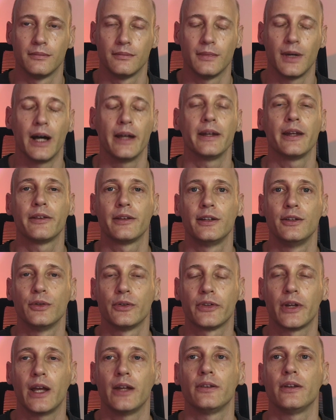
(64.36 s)
Another use
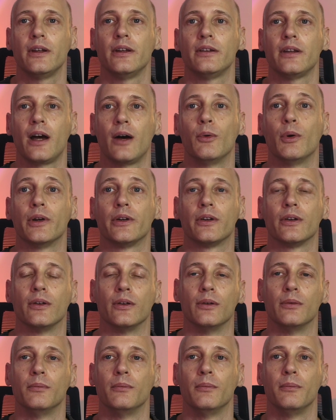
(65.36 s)
case is I want
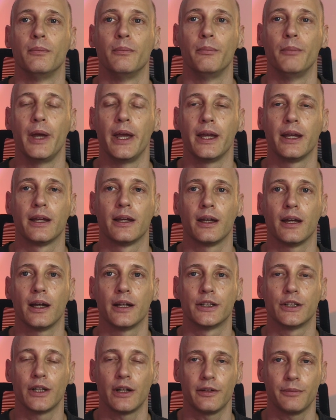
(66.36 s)
to make
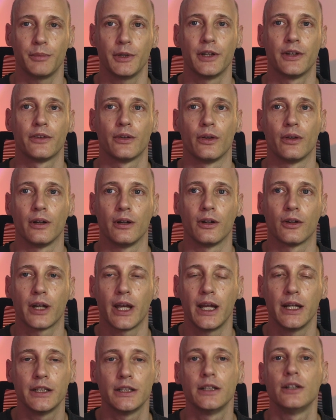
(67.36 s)
adjustments to the
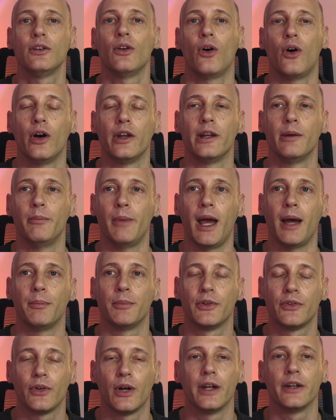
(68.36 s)
location on a map.
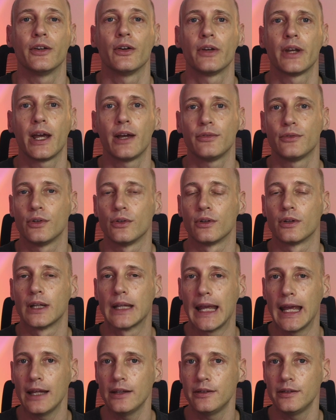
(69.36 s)
So I don't have to
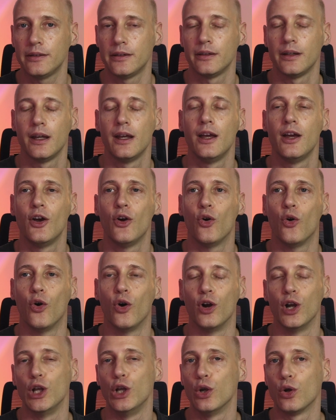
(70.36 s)
guess or
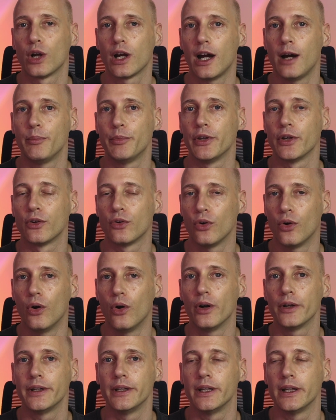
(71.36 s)
look up the
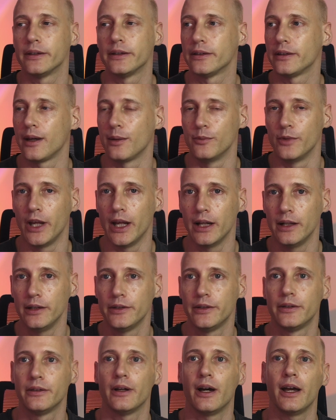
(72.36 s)
coordinates somewhere
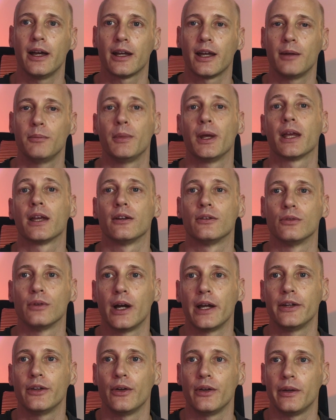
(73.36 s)
else. I can make it
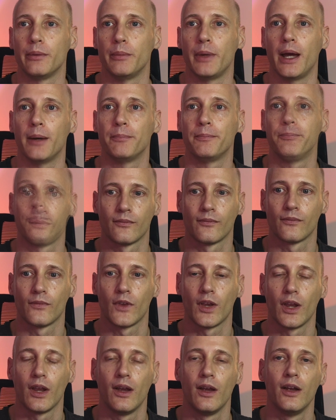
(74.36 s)
right on the map.
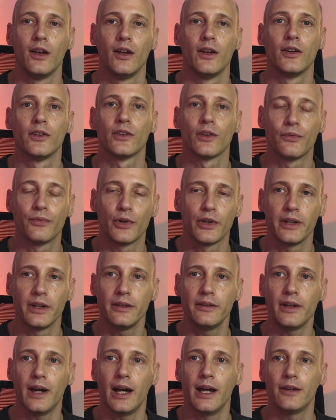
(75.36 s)
So for this,
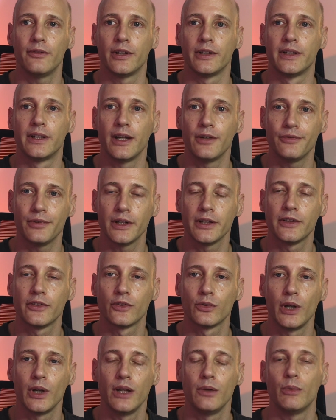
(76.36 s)
I have a different
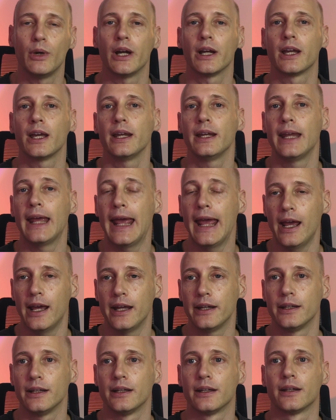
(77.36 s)
screen where I can
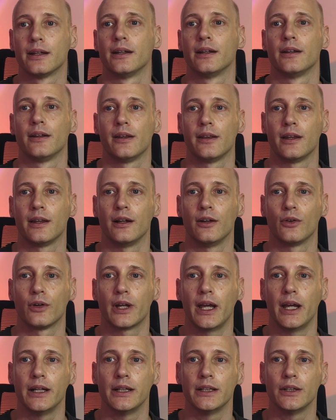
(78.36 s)
edit the
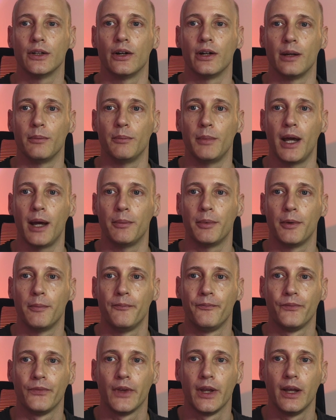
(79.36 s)
location on a map.
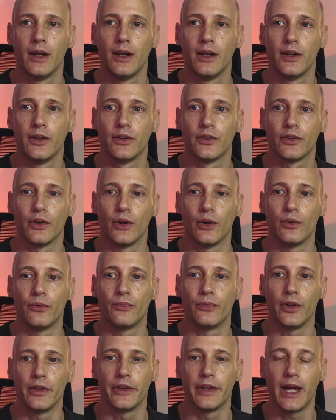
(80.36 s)
So
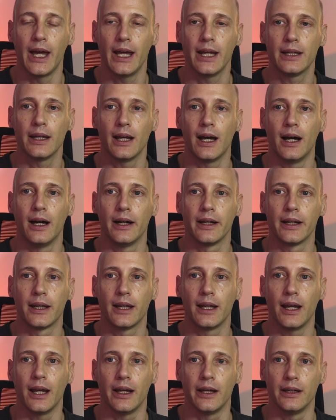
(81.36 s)
for that, I
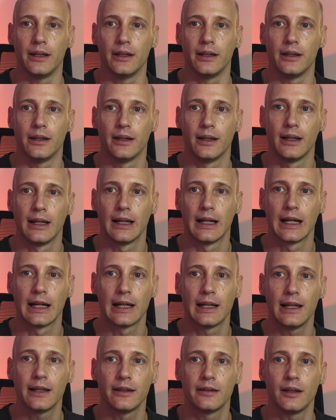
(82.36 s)
can
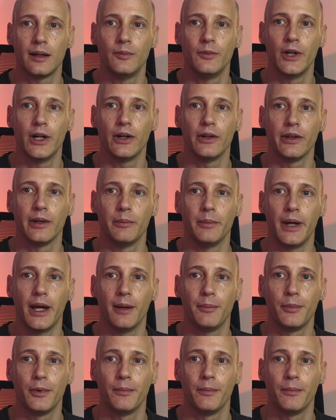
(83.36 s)
click somewhere on the map